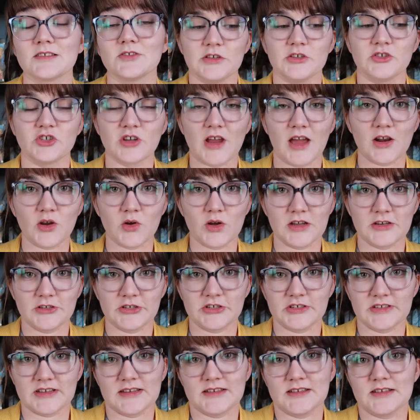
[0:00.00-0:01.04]

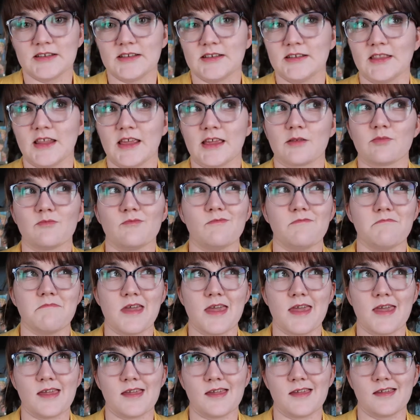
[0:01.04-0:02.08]
Shadowhunters ended in like
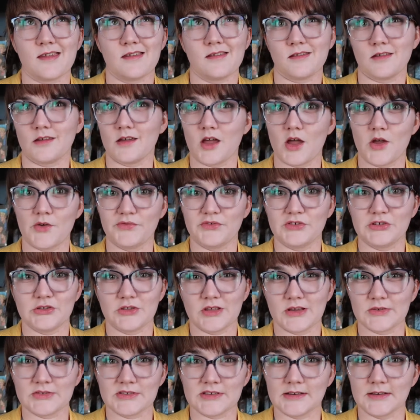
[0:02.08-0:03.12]
May of
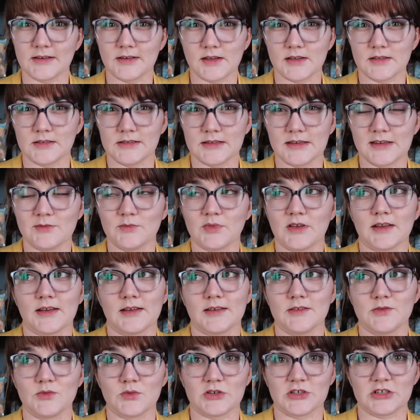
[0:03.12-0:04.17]
2019, but I
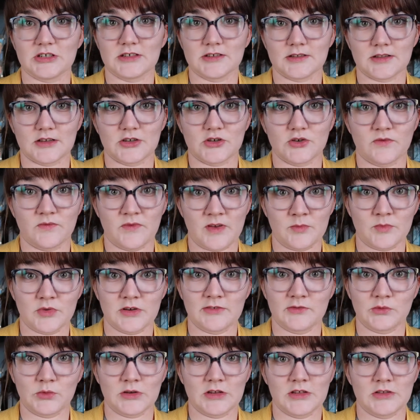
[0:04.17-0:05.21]
didn't watch it till like November
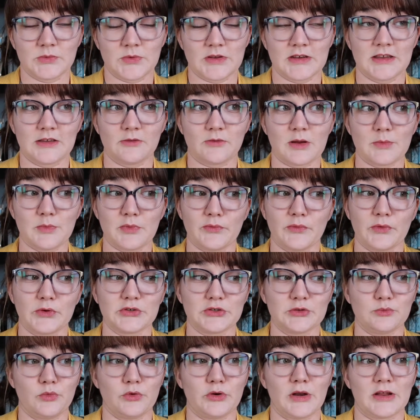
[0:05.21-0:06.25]
of 2020, right before
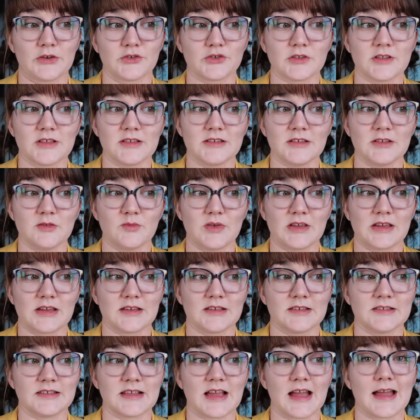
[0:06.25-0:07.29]
Supernatural ended,
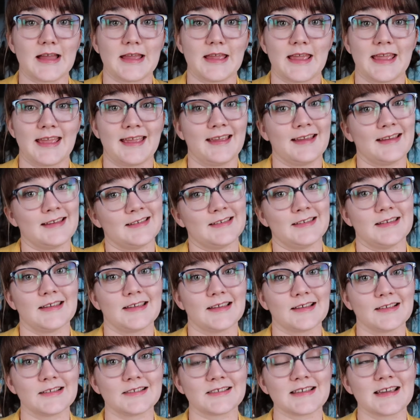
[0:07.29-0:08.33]
because I hate
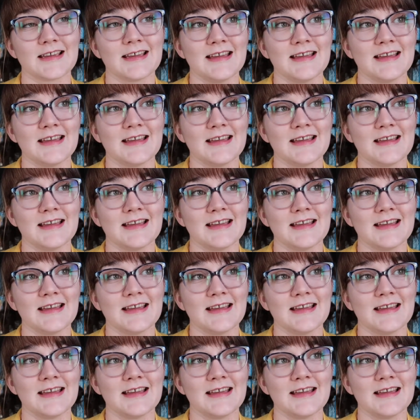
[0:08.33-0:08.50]
endings.